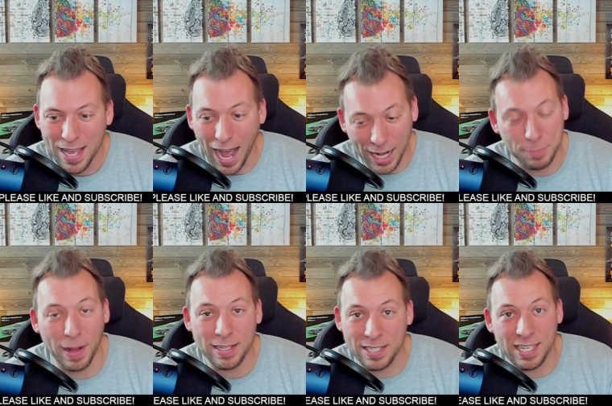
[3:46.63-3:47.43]
I
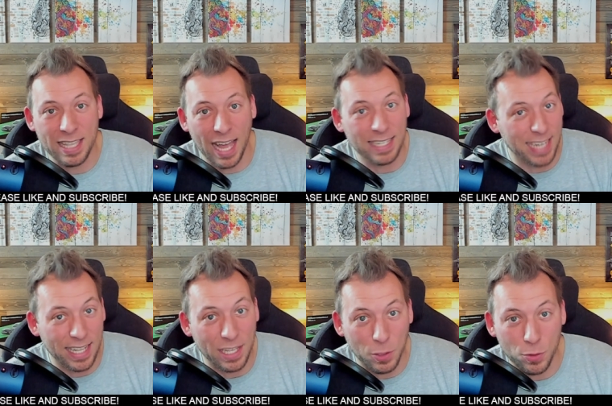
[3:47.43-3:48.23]
expect to see that
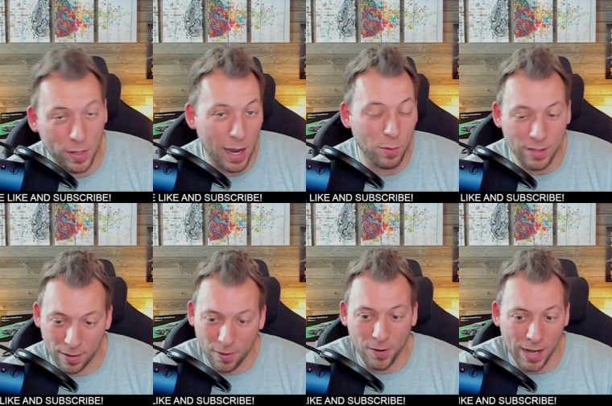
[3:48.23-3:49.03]
daily user count
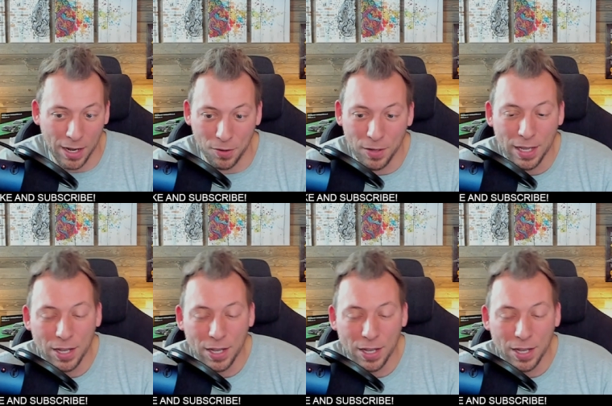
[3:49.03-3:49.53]
on Cardano